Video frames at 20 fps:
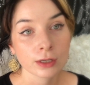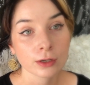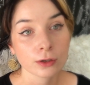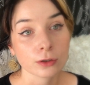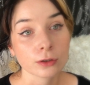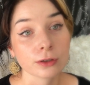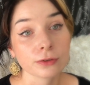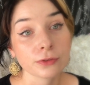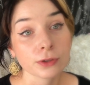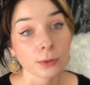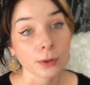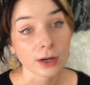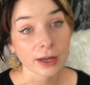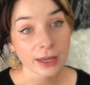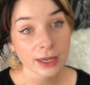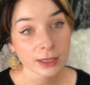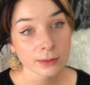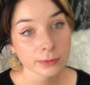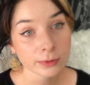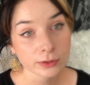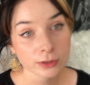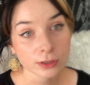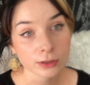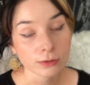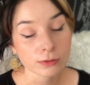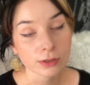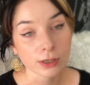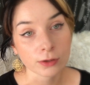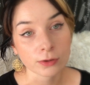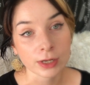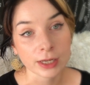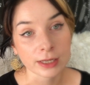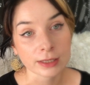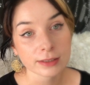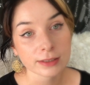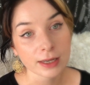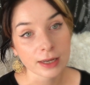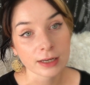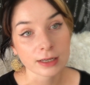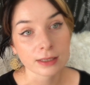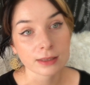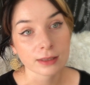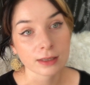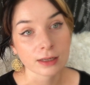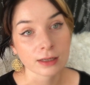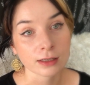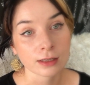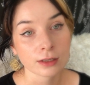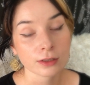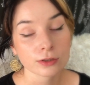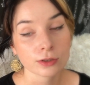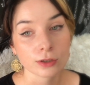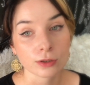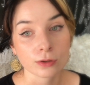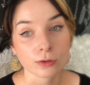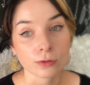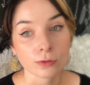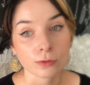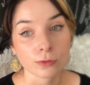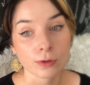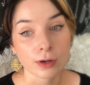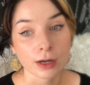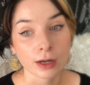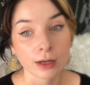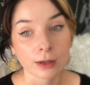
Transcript: or if you are able to donate anything to